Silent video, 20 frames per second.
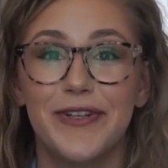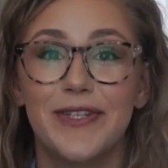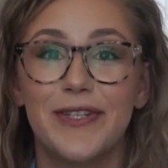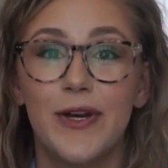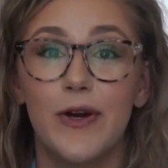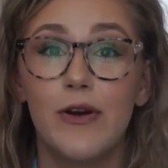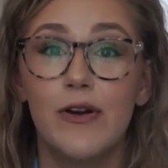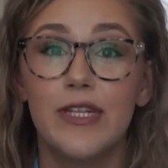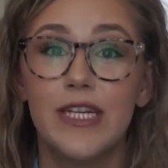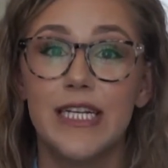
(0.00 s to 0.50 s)

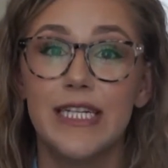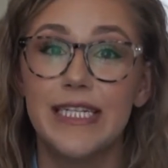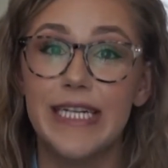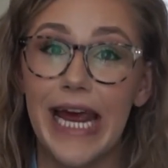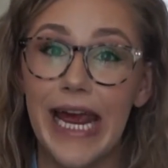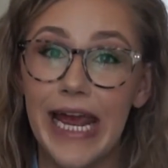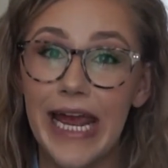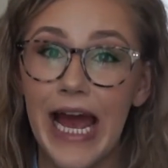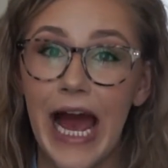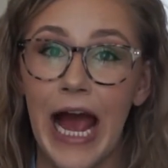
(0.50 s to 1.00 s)
So
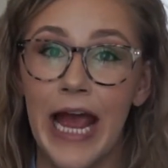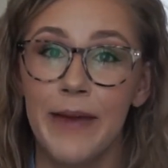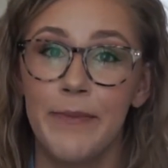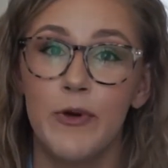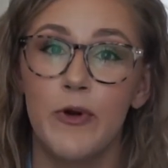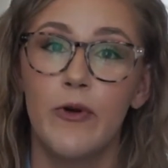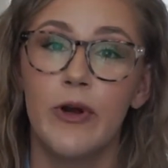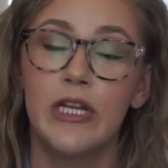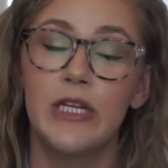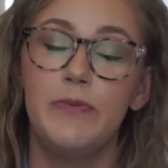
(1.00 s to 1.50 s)
today I
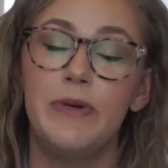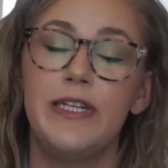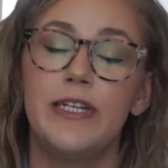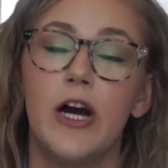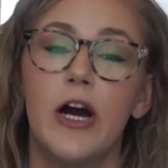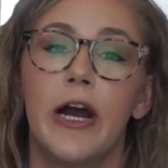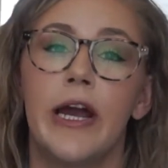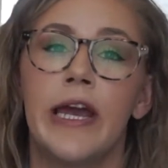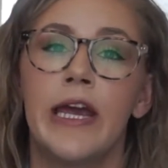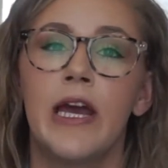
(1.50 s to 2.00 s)
am going to be
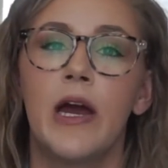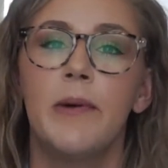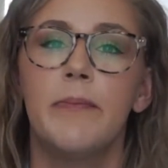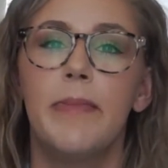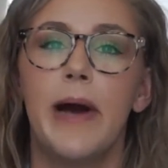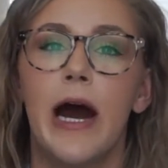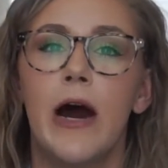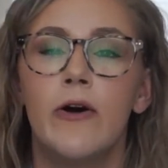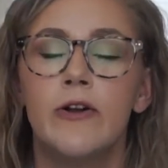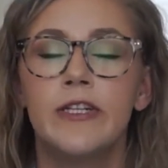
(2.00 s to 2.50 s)
talking
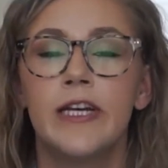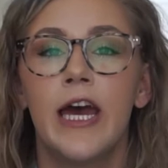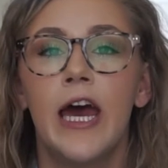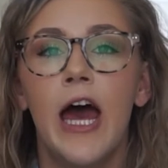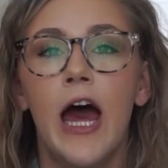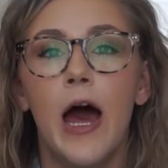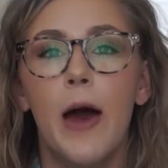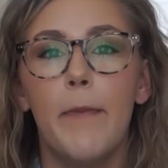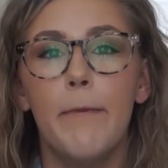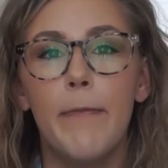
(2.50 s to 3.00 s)
about
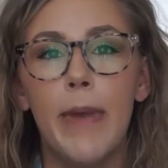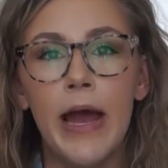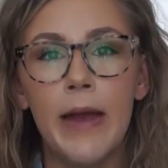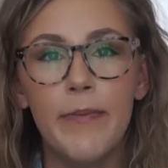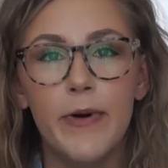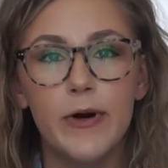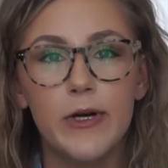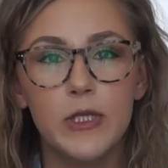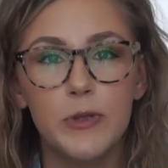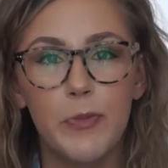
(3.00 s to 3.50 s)
my
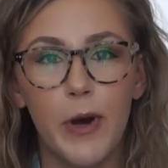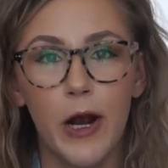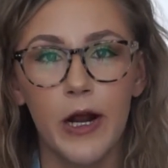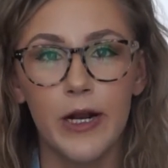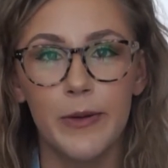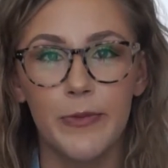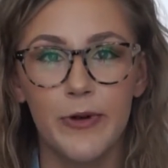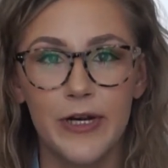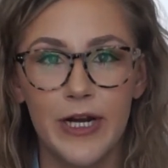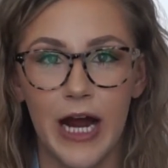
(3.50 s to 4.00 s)

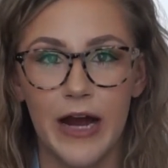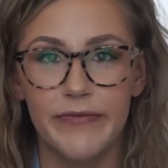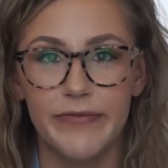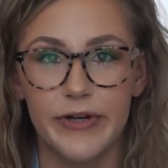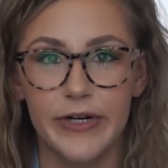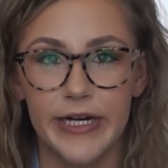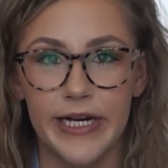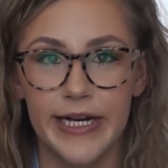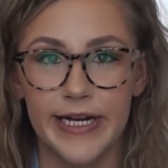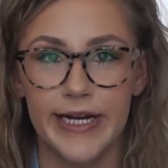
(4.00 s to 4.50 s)
postpartum
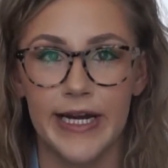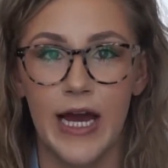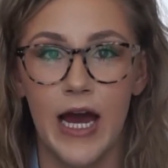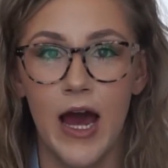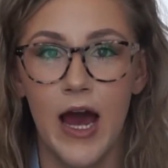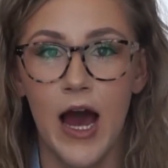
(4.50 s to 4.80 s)
recovery.